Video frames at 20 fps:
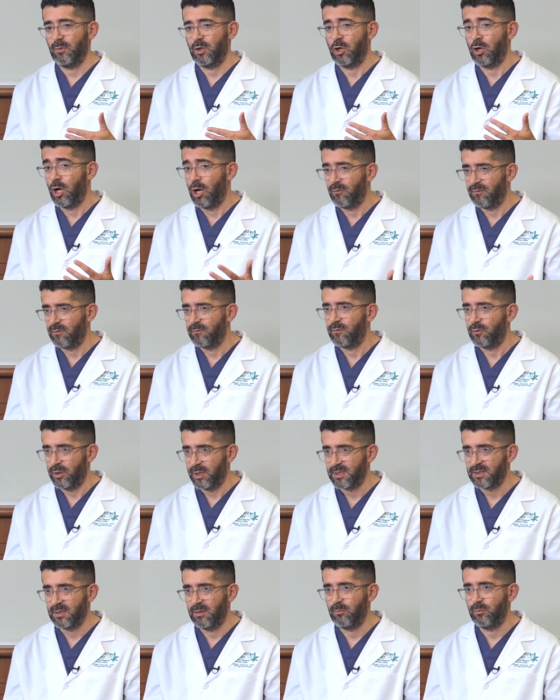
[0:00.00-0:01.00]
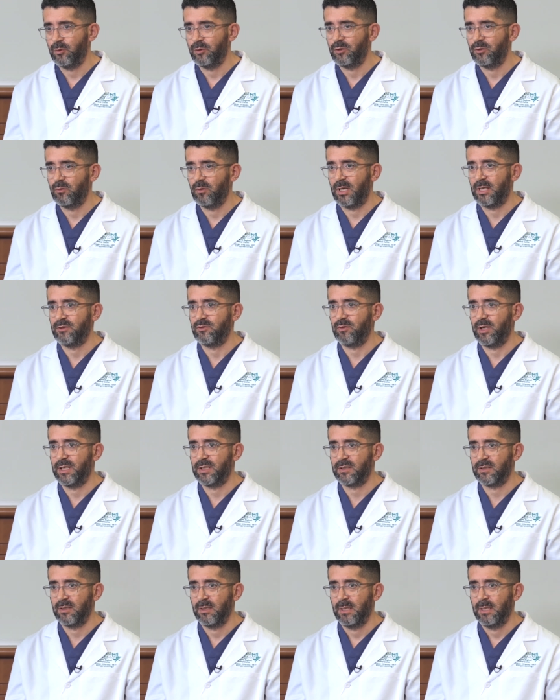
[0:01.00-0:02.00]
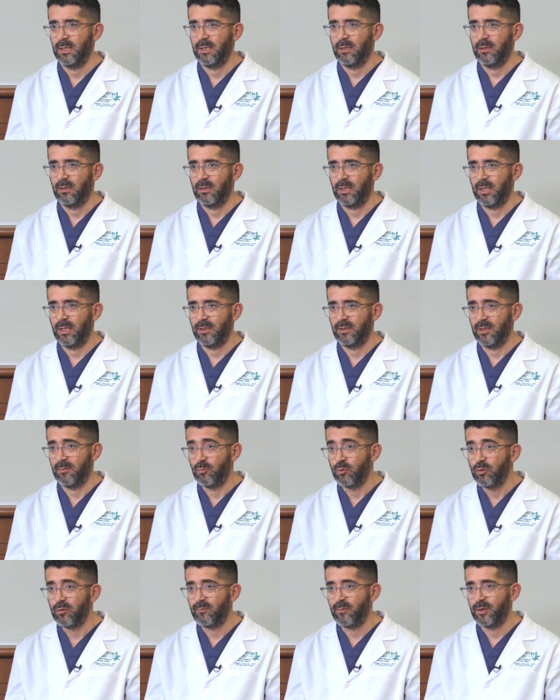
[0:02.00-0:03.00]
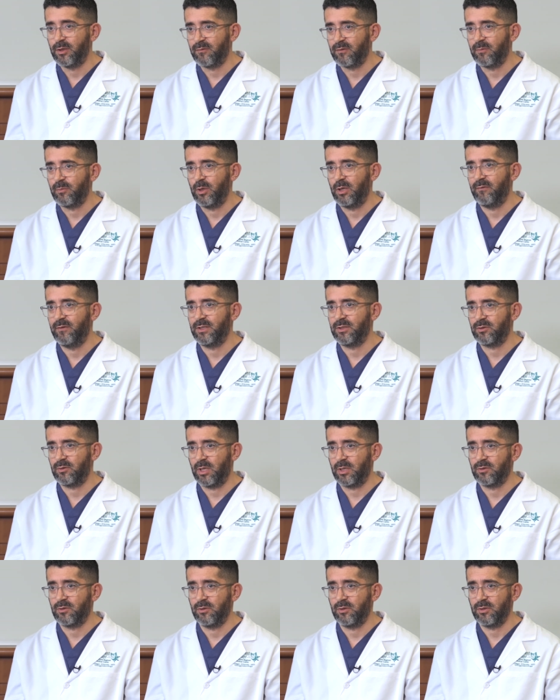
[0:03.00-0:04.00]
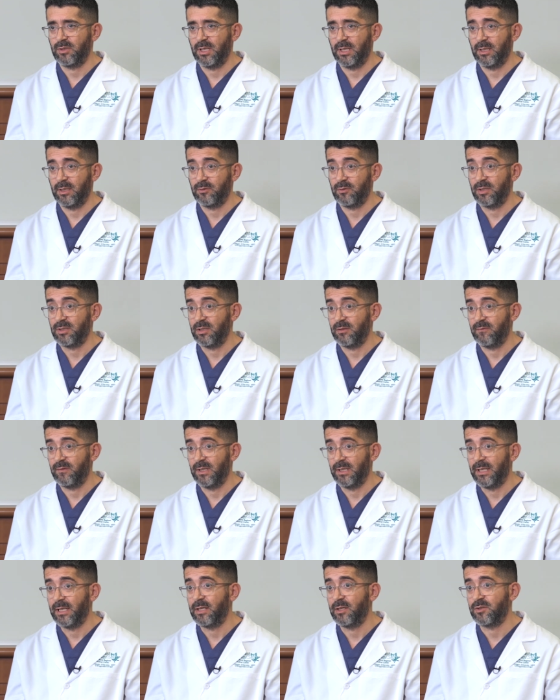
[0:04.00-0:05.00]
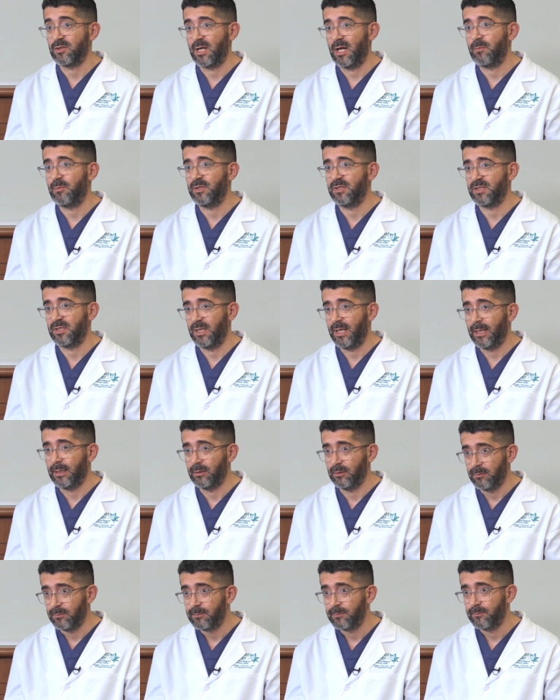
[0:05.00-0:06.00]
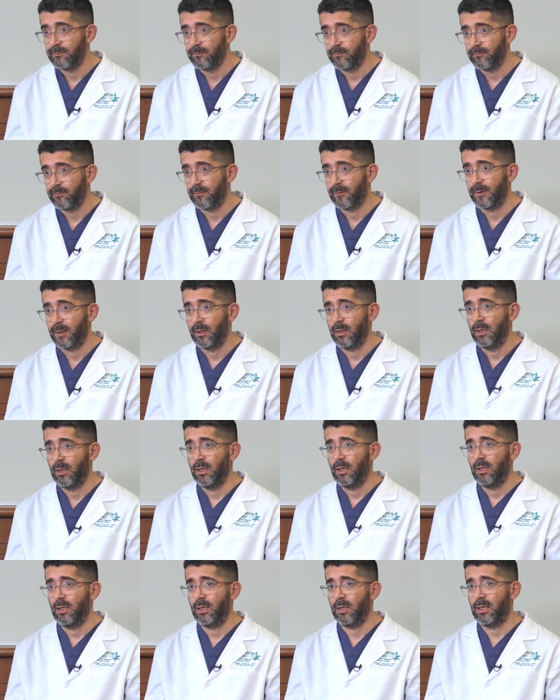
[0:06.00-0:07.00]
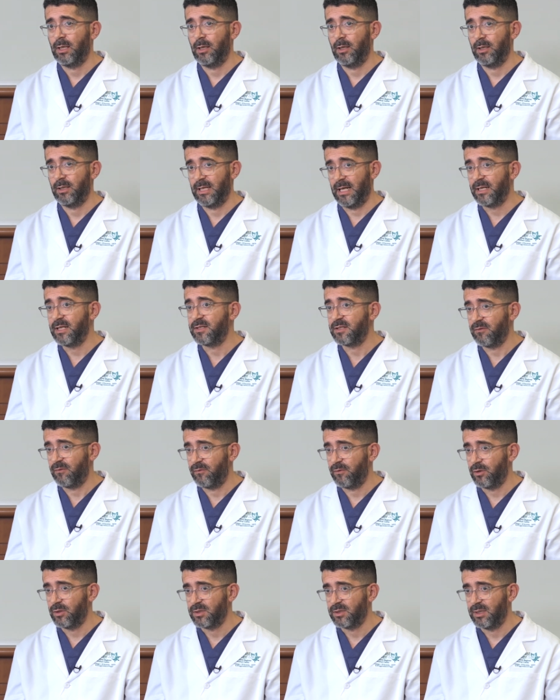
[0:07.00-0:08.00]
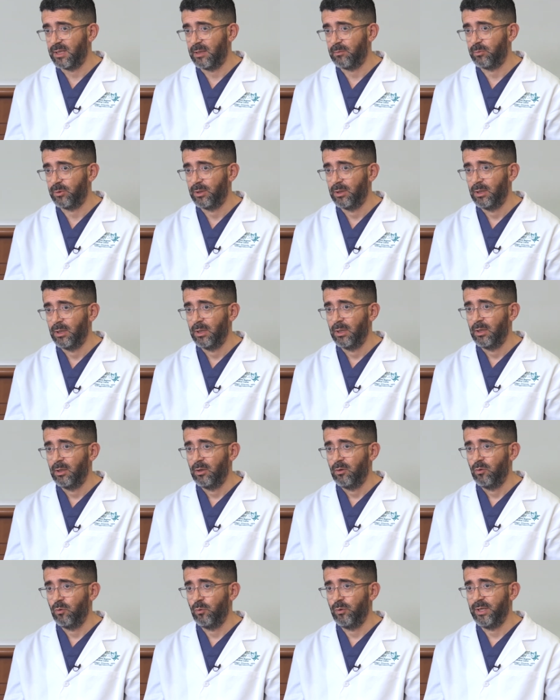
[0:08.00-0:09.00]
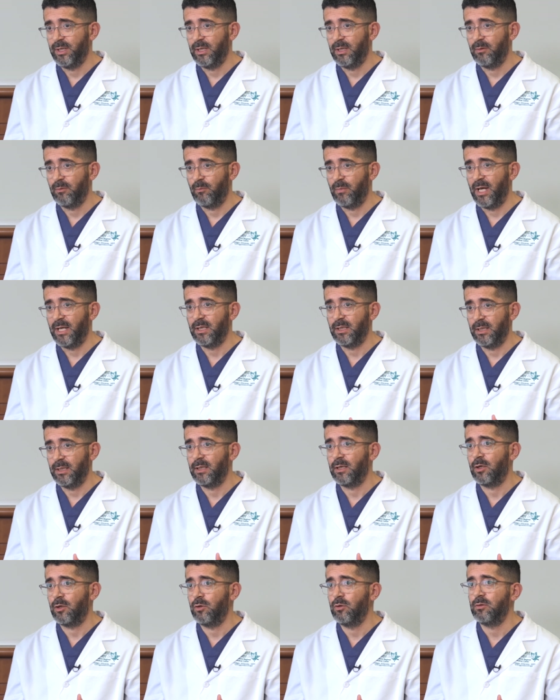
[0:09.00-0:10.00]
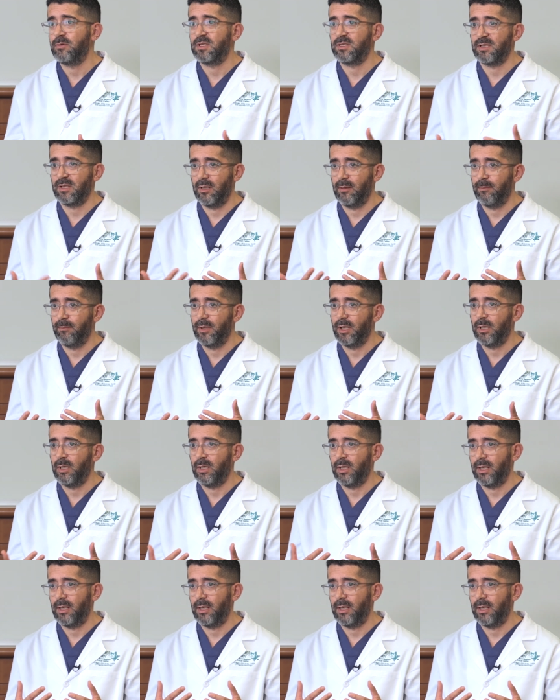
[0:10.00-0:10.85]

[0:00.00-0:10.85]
cough, for example, to address the movement of the pelvic structures and address if the leakage happens then. That is the first step. We may include some